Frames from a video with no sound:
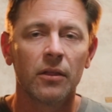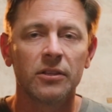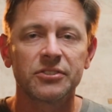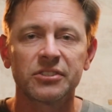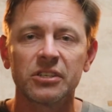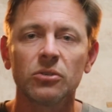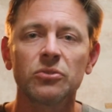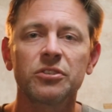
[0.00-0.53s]
The
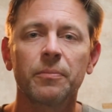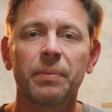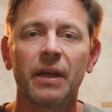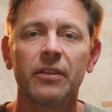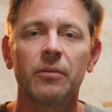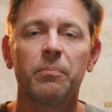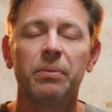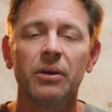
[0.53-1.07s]
skills that
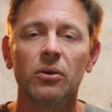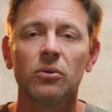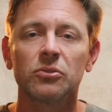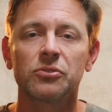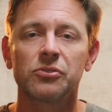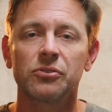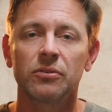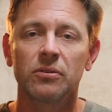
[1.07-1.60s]
pay the
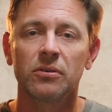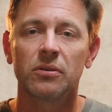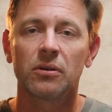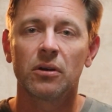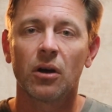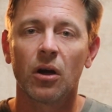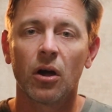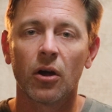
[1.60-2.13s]
bills
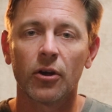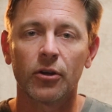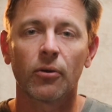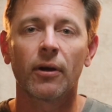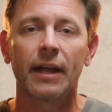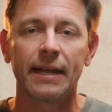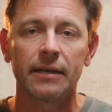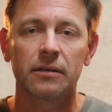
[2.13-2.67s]
are
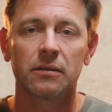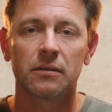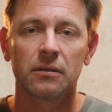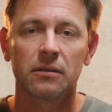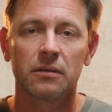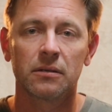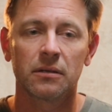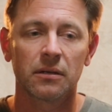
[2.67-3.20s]
great.
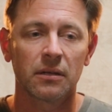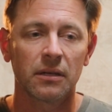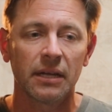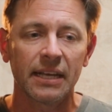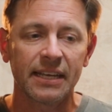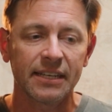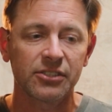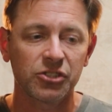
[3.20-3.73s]

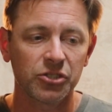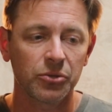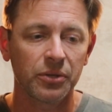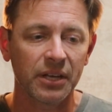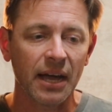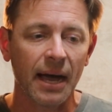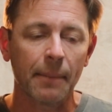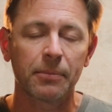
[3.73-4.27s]
It gets you
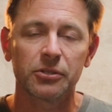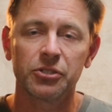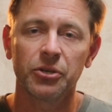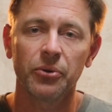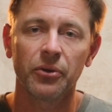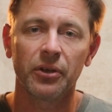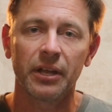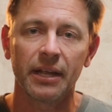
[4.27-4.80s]
the
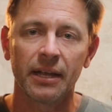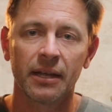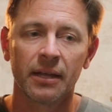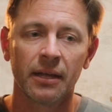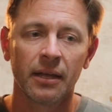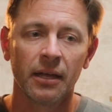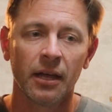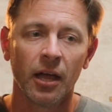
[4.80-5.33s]
opportunity,
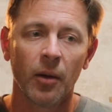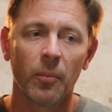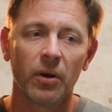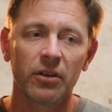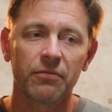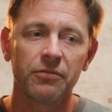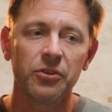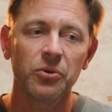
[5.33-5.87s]

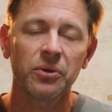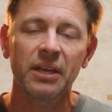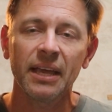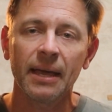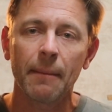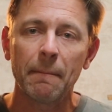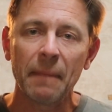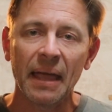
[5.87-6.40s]
but if you
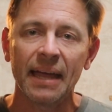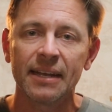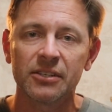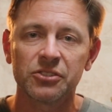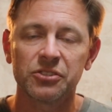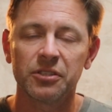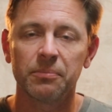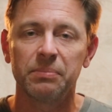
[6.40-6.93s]
can't
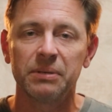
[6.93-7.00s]
manage the